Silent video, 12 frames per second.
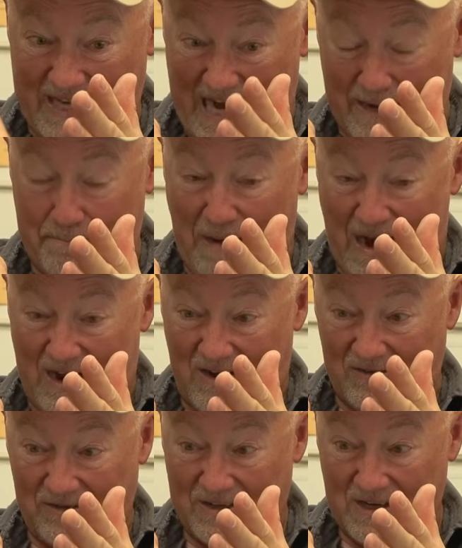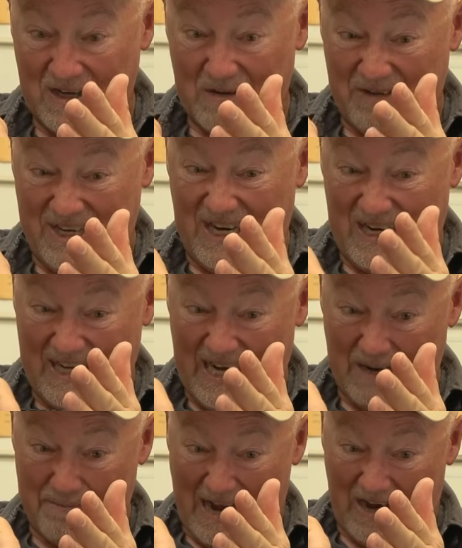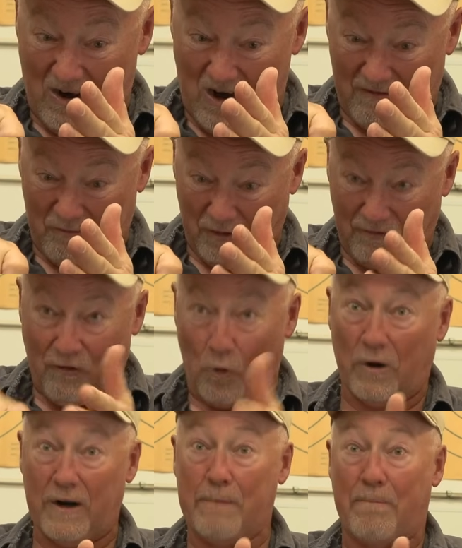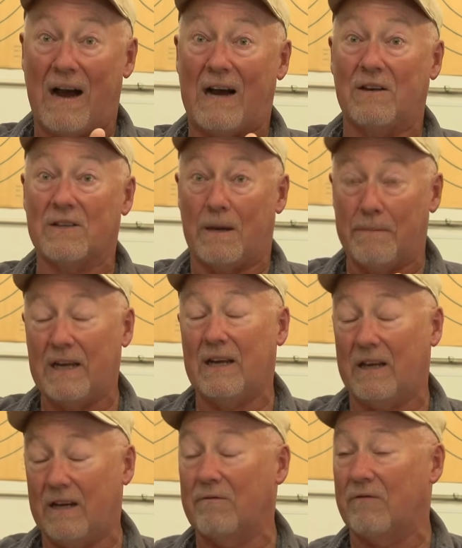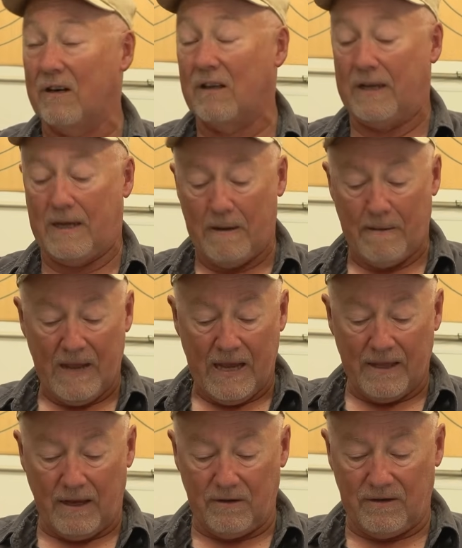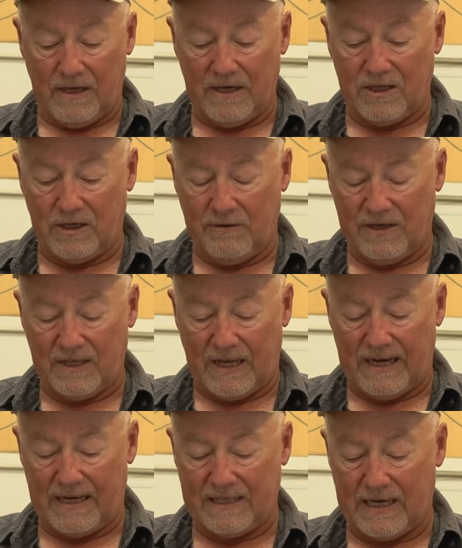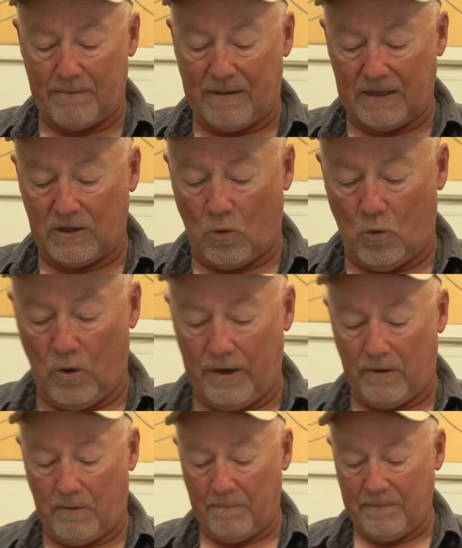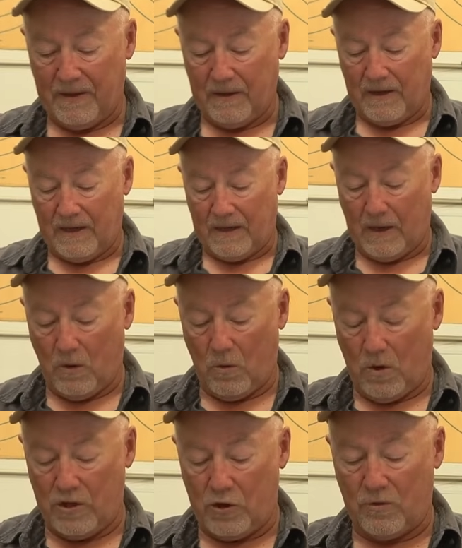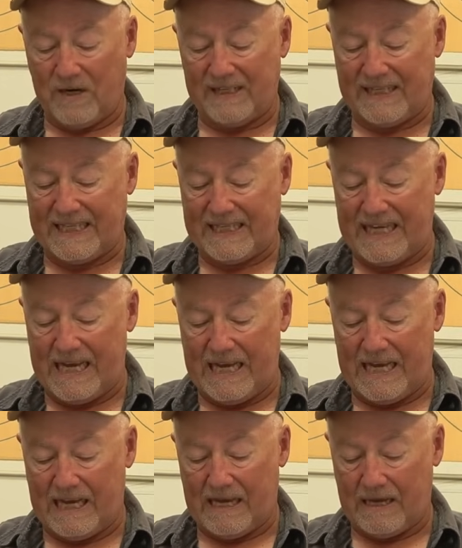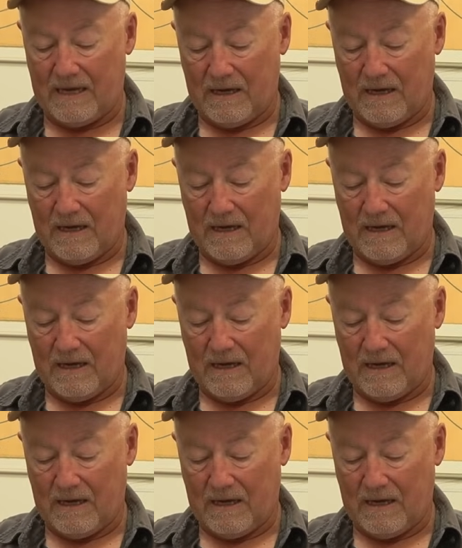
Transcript: 10 pounds, but you got to take it back off with 40 pounds. I mean, it really, the other thing too is, like I said about the oil, you can see